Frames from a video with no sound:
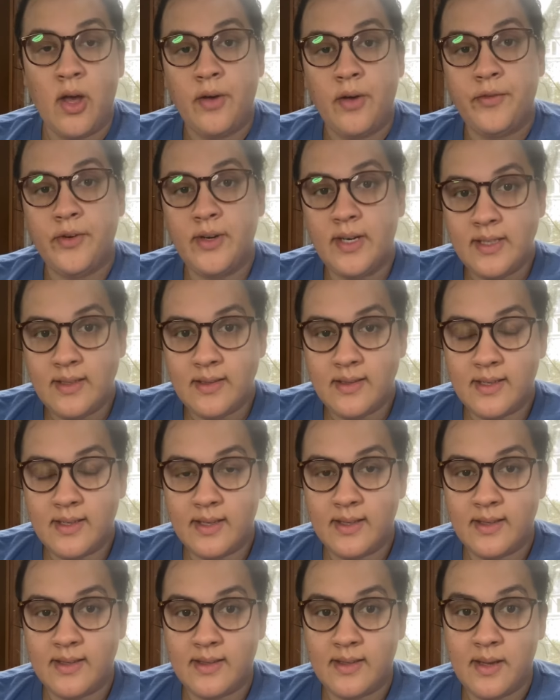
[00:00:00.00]
For
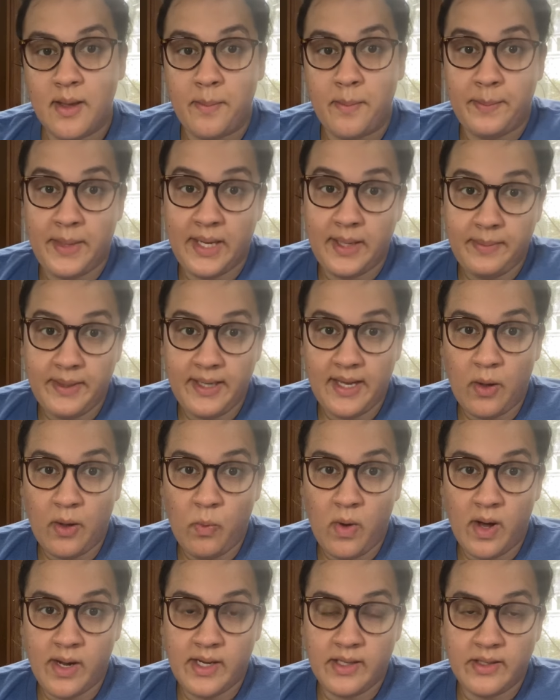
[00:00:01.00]
instance, maybe I
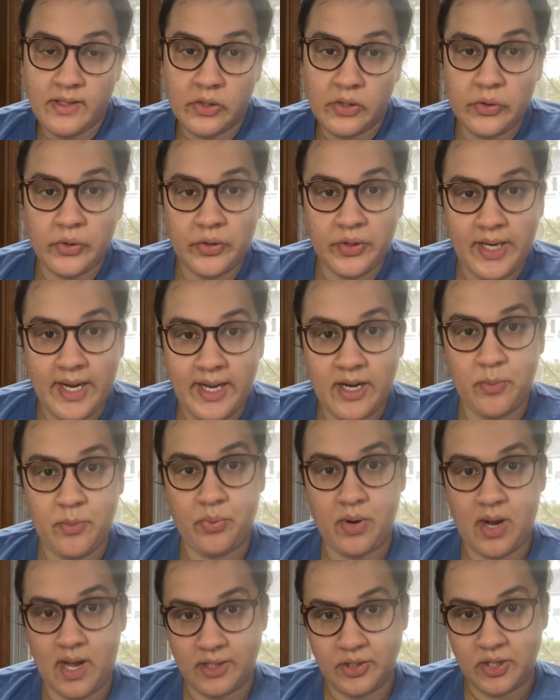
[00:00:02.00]
wanted to create a
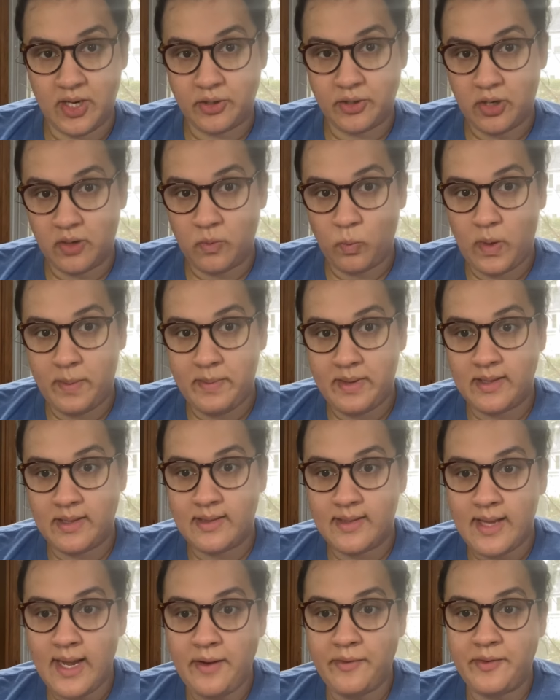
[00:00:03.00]
project on women's
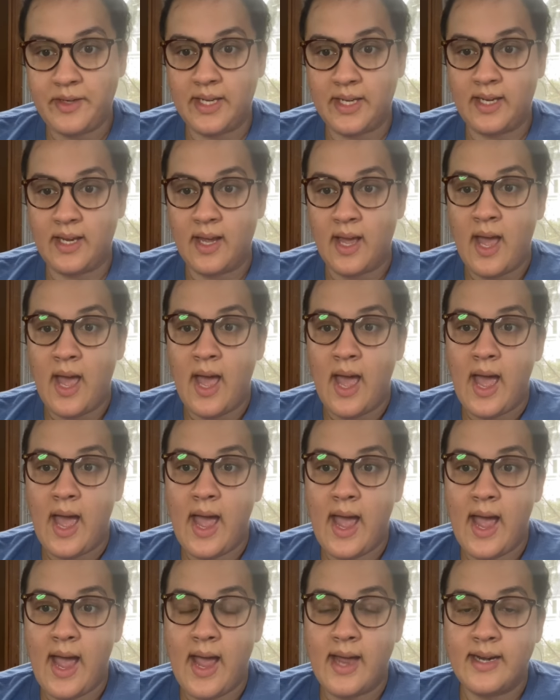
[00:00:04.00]
safety,
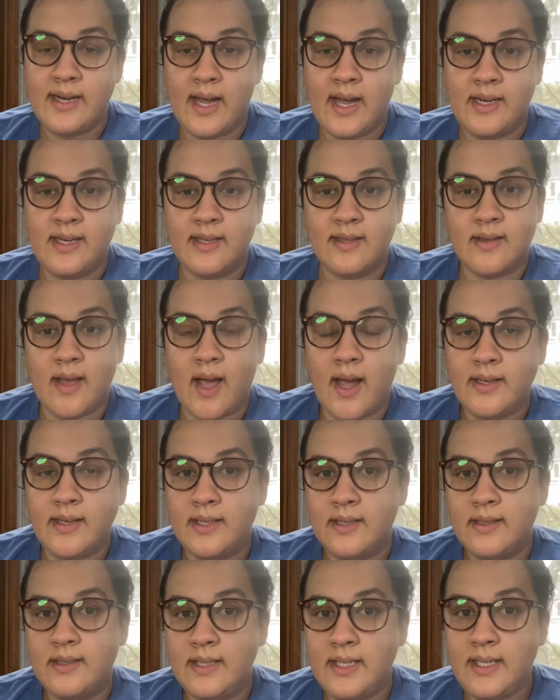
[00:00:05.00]
and I decide
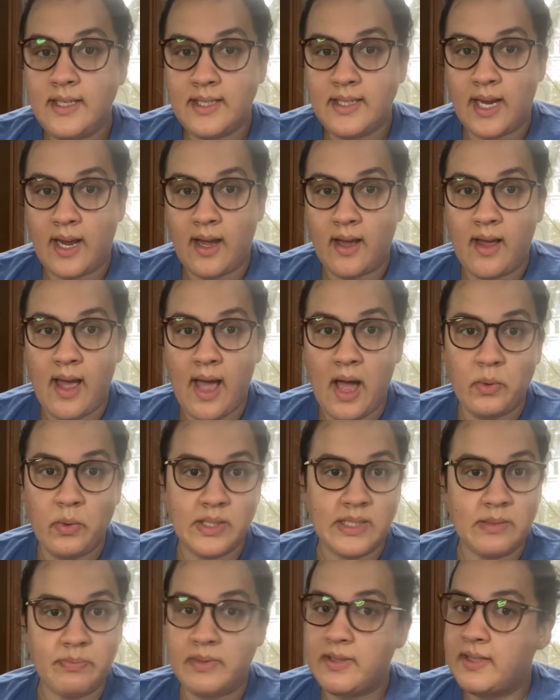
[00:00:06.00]
to detail how a
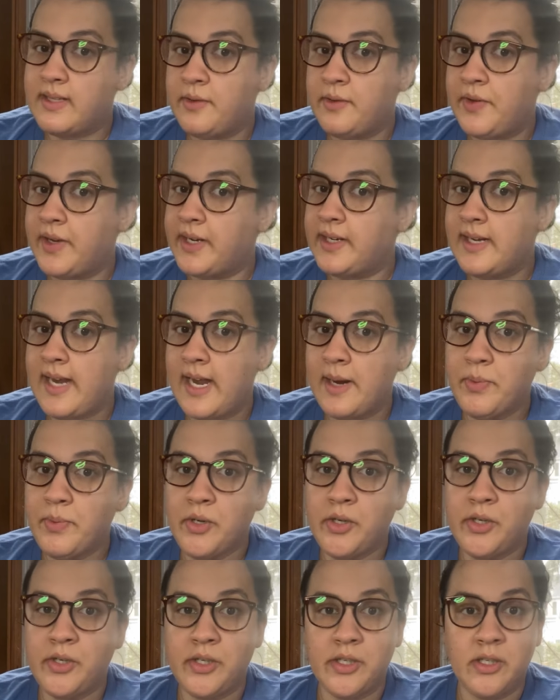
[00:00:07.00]
specific
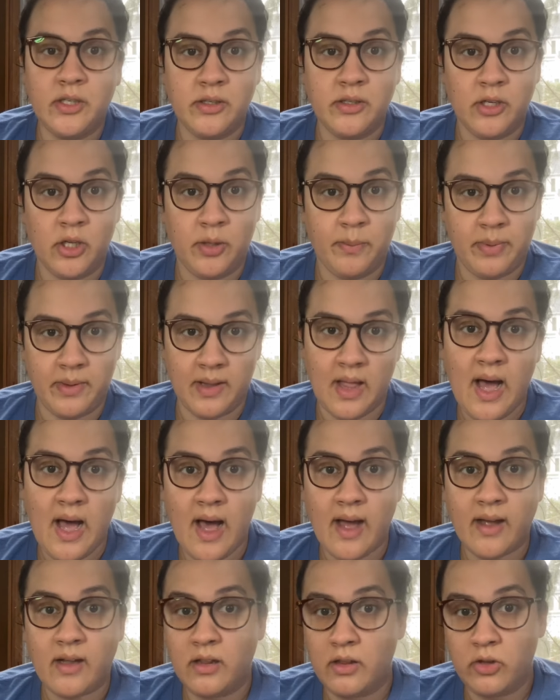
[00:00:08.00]
neighborhood
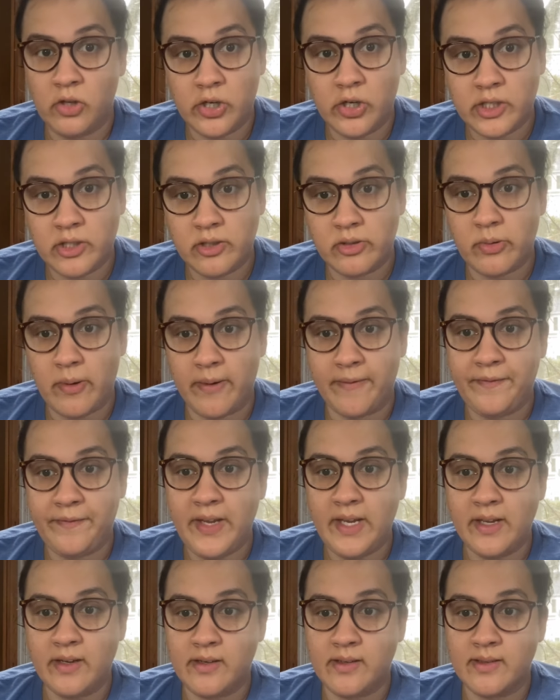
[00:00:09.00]
block looks or
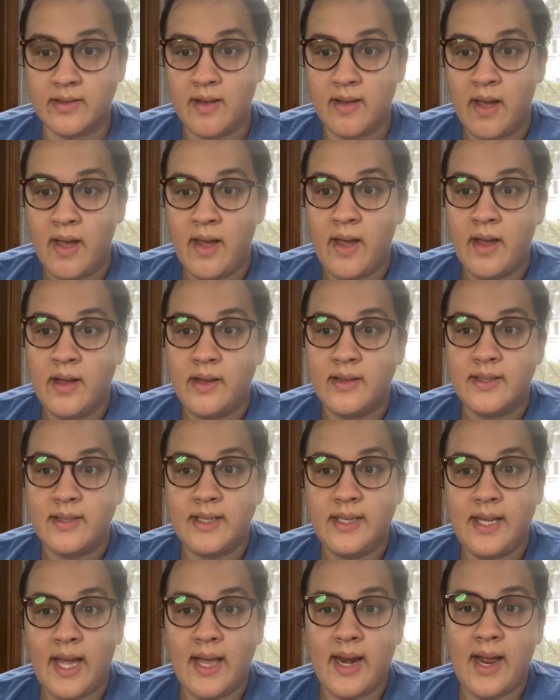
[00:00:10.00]
feels to
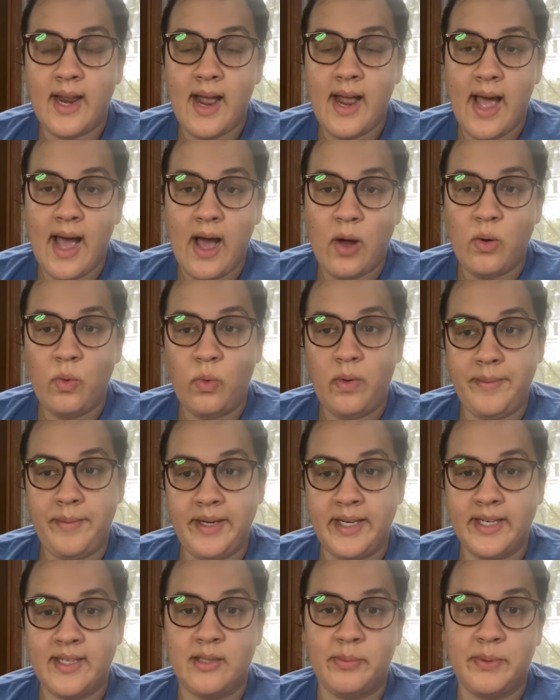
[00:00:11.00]
get at how a woman
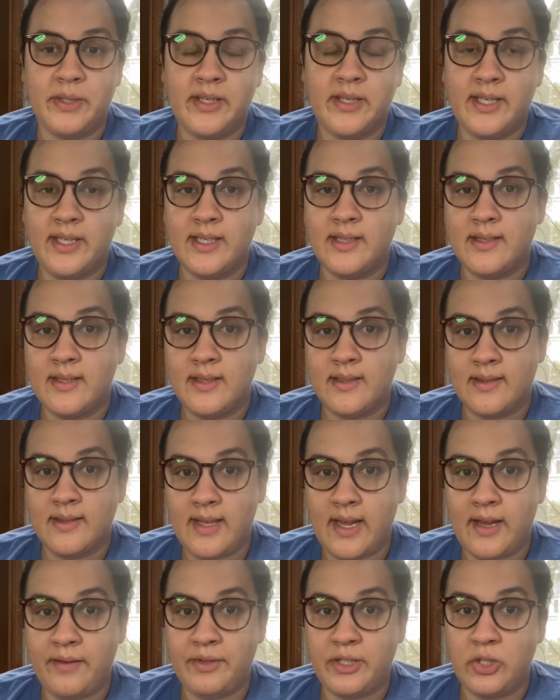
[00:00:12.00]
experiences
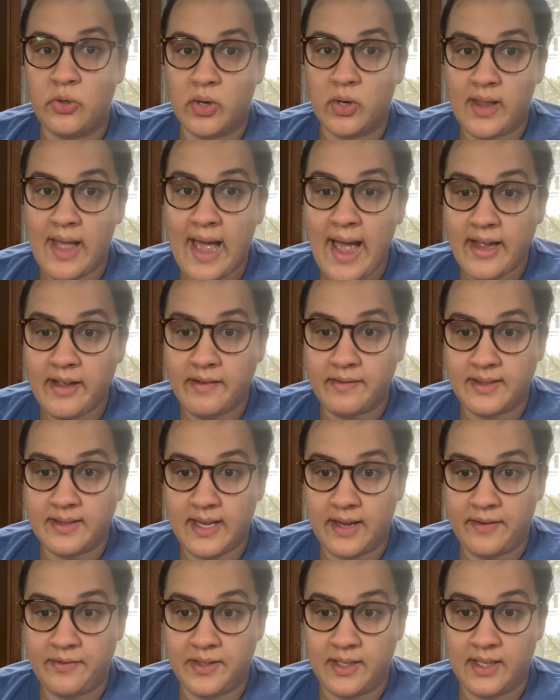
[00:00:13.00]
safety or lack of
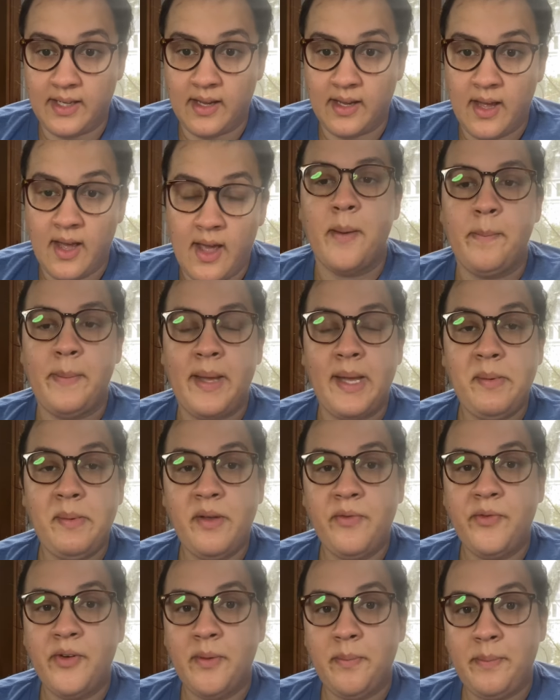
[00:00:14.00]
safety. Maybe
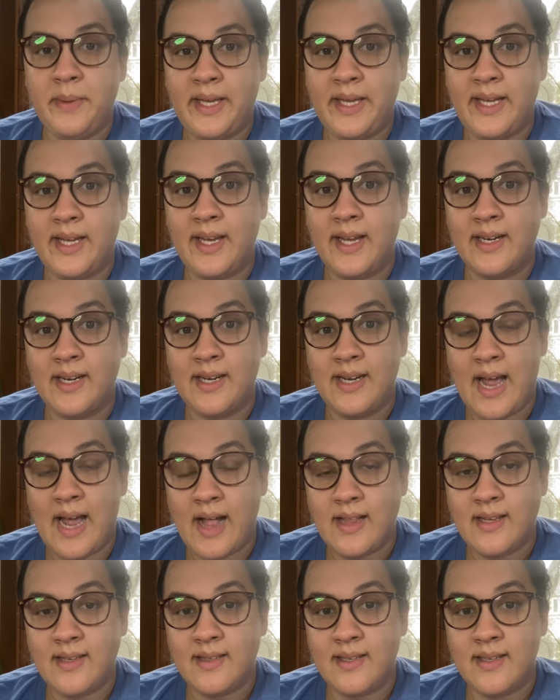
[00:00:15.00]
for me, an
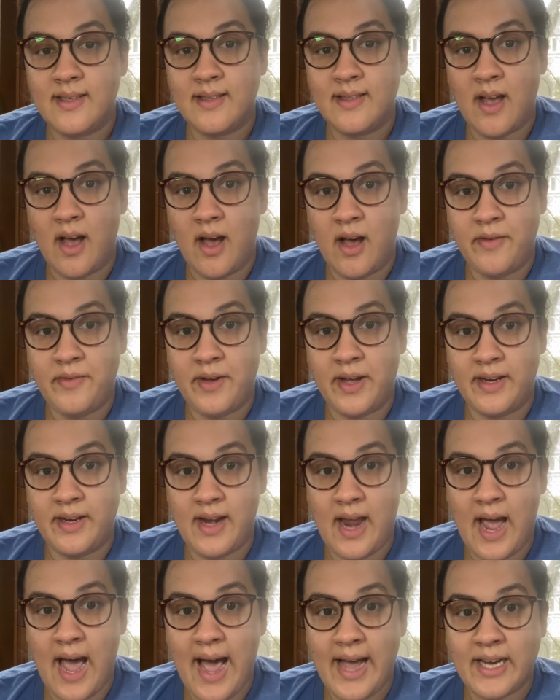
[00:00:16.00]
analysis of an
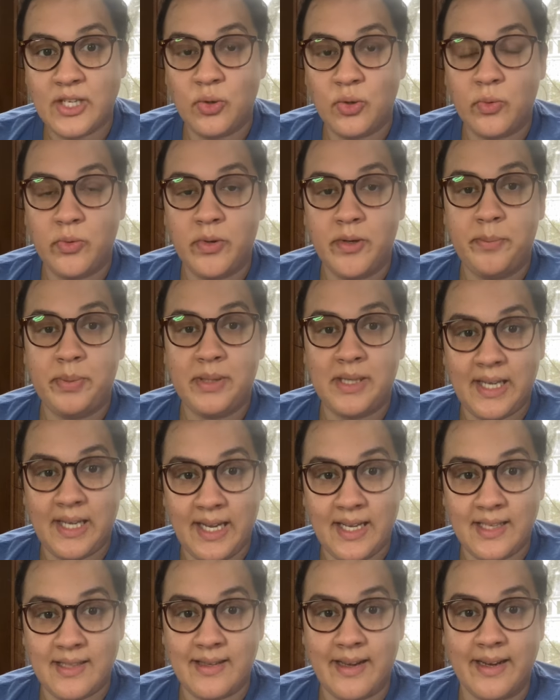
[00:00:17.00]
actual
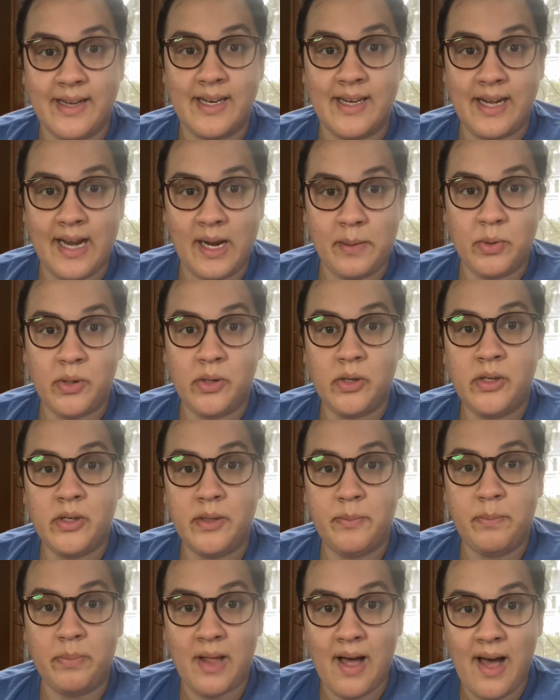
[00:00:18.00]
place like a
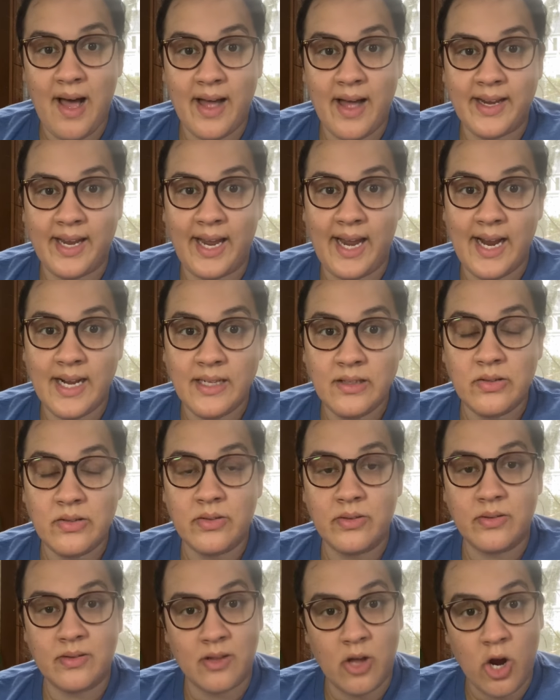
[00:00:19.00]
neighborhood block
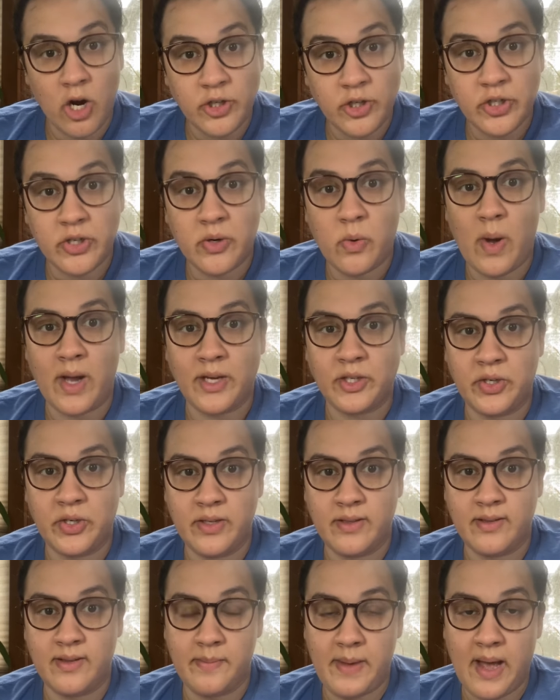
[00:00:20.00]
answers larger
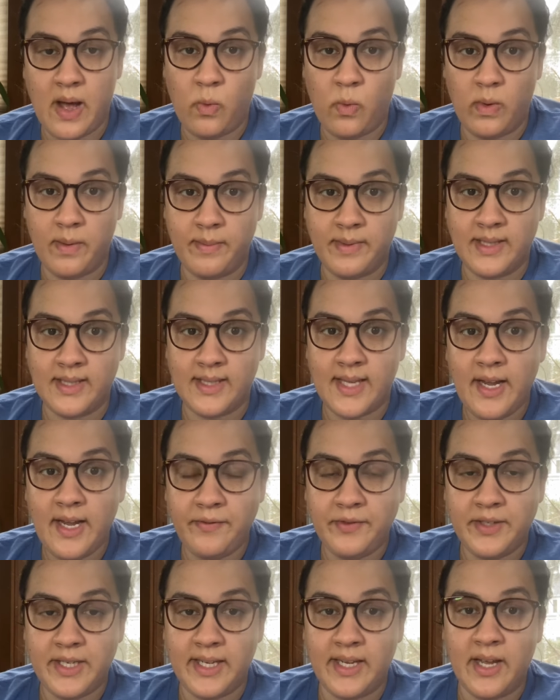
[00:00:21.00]
questions about women's
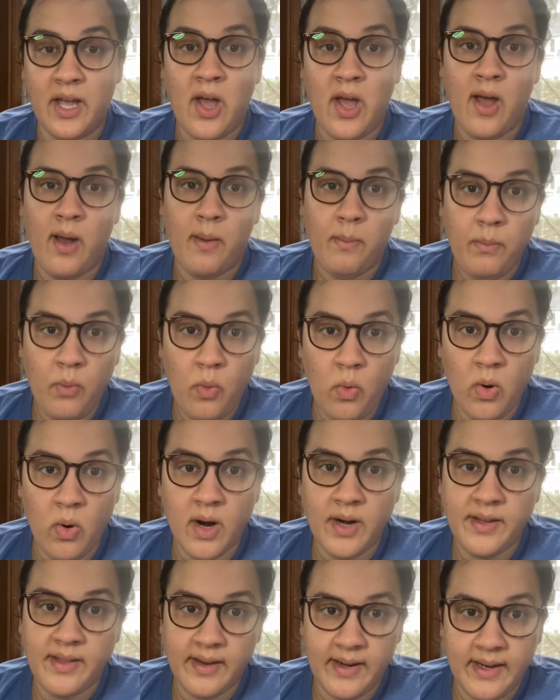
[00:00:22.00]
safety
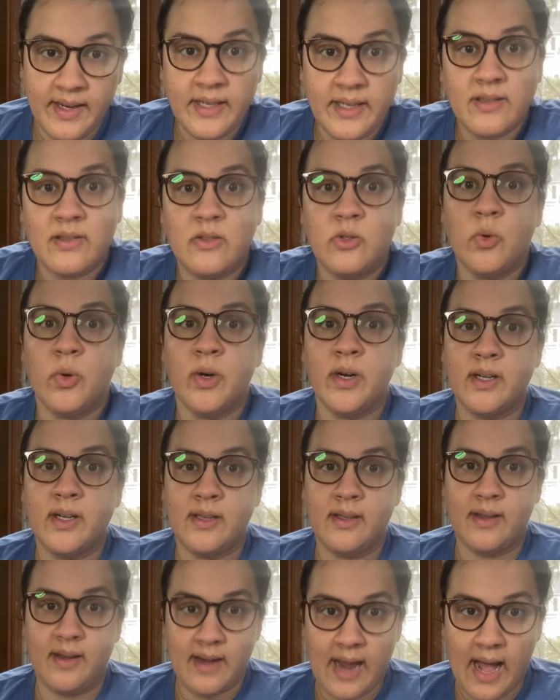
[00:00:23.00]
more than a
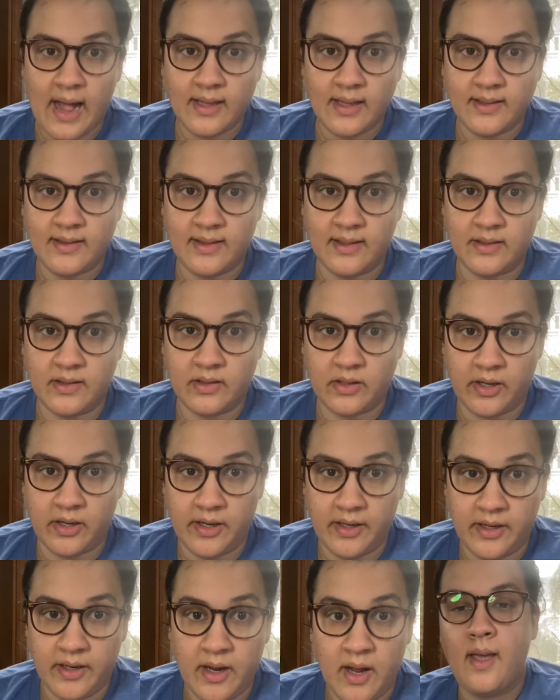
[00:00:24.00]
historical analysis
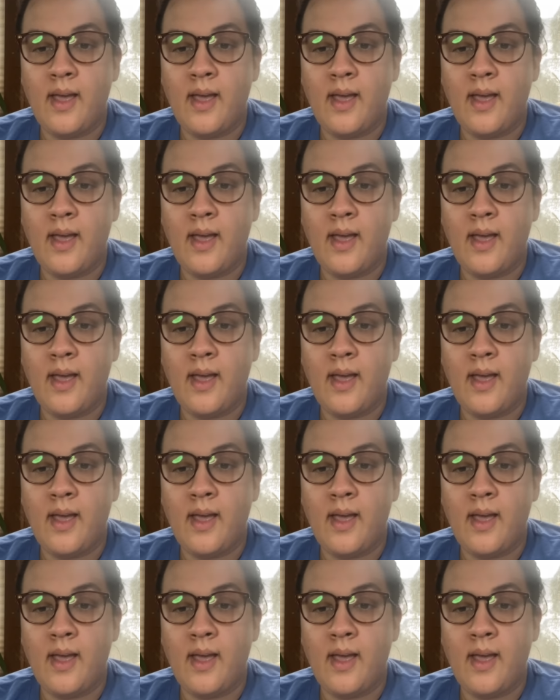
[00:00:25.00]
could.